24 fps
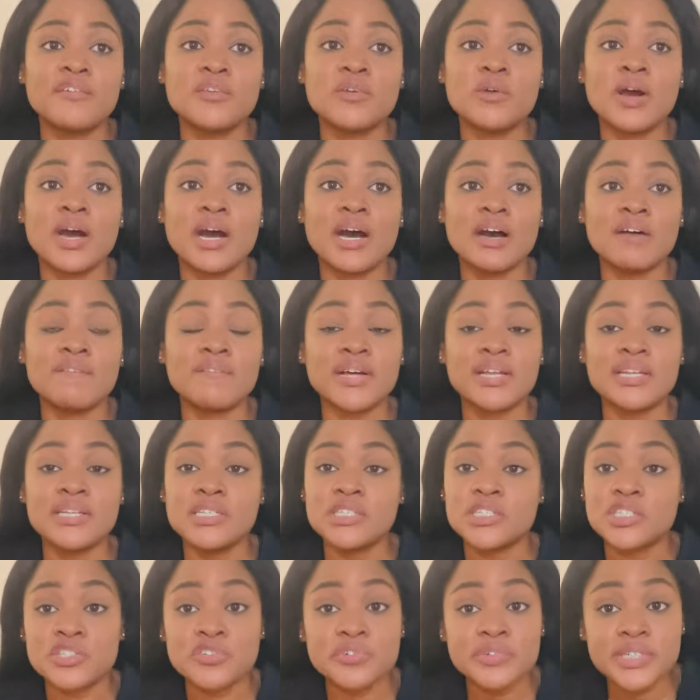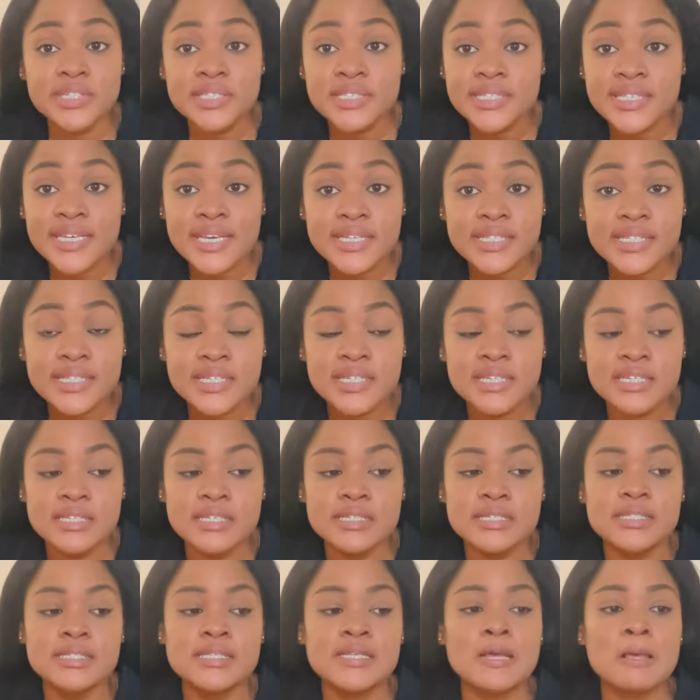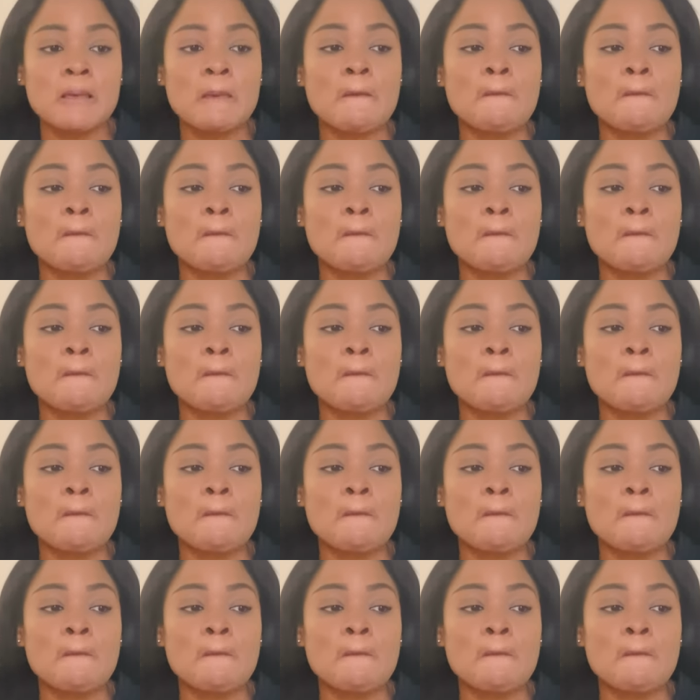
you have at least three CXCs,